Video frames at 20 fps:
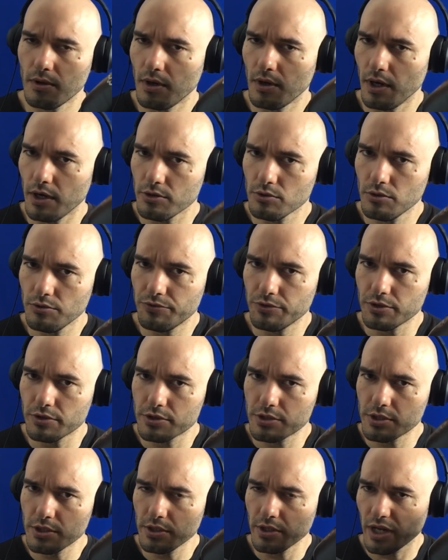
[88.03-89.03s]
I don't know if you can
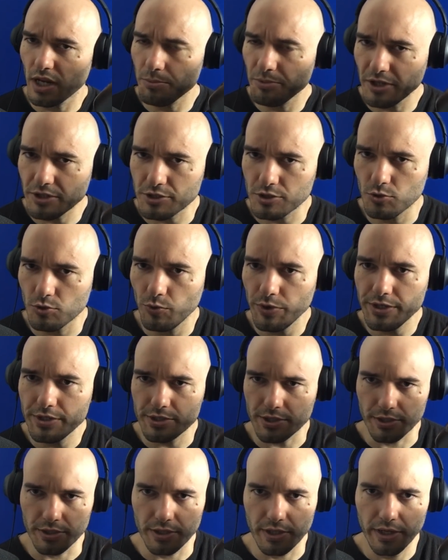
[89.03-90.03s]
see that. I'm not
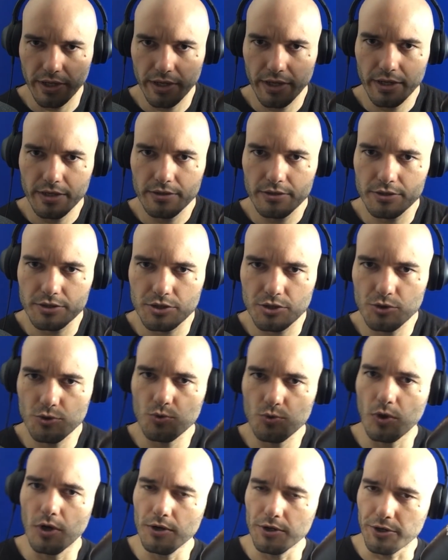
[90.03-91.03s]
squeezing this too
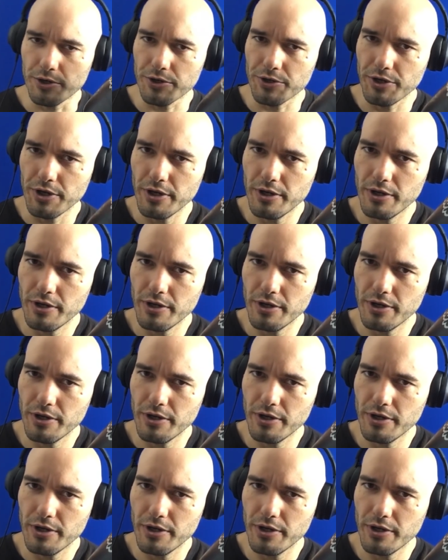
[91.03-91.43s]
hard.